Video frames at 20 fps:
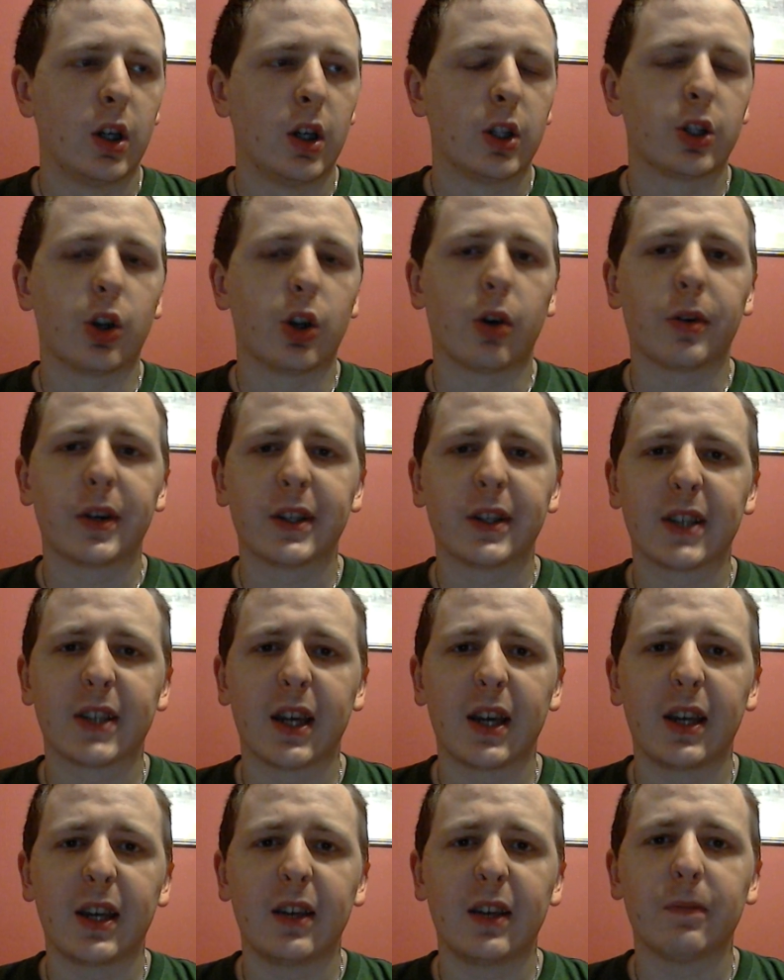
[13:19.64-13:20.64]
So I'm going to
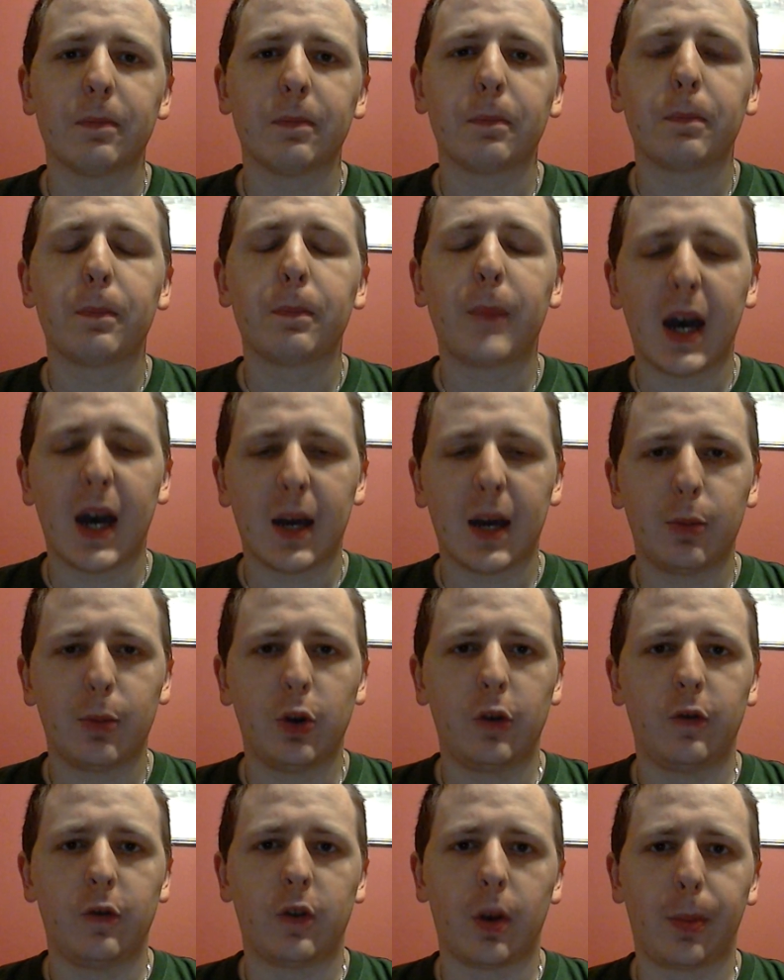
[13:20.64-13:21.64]
say, bad
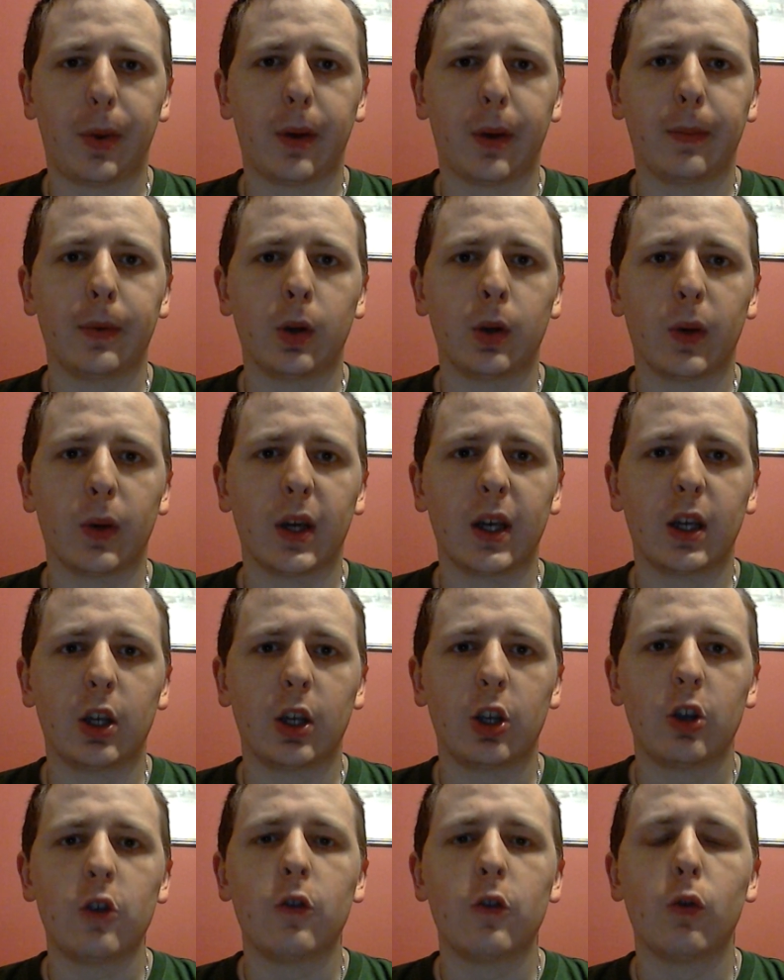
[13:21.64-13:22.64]
move WWE,
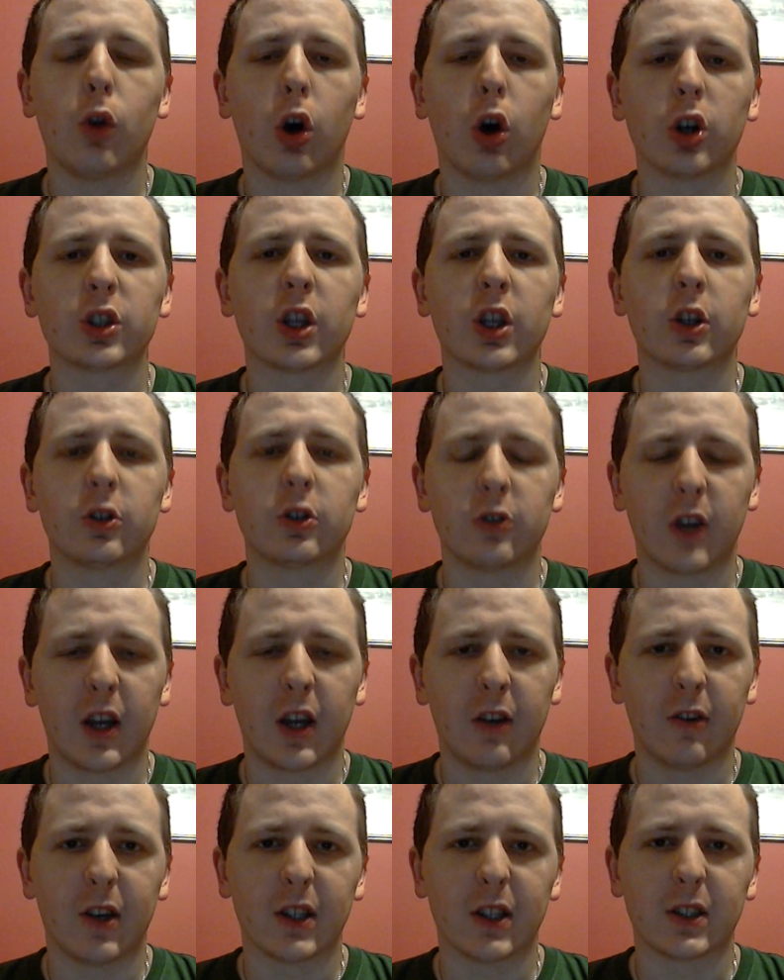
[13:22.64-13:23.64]
you lost a
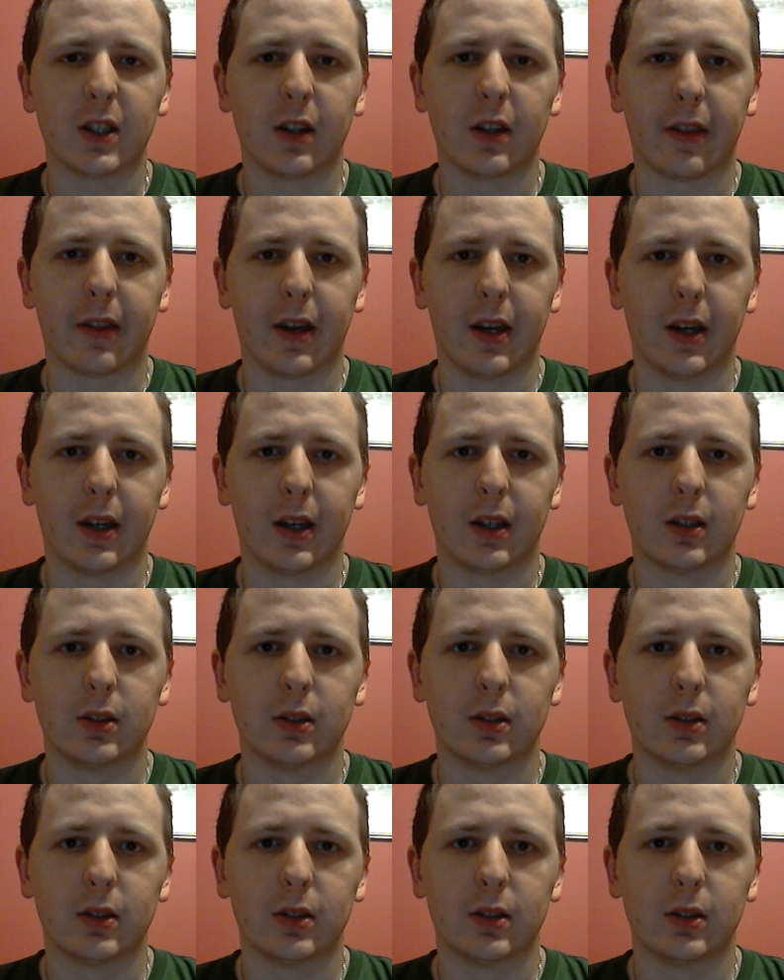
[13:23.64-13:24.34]
great wrestler there.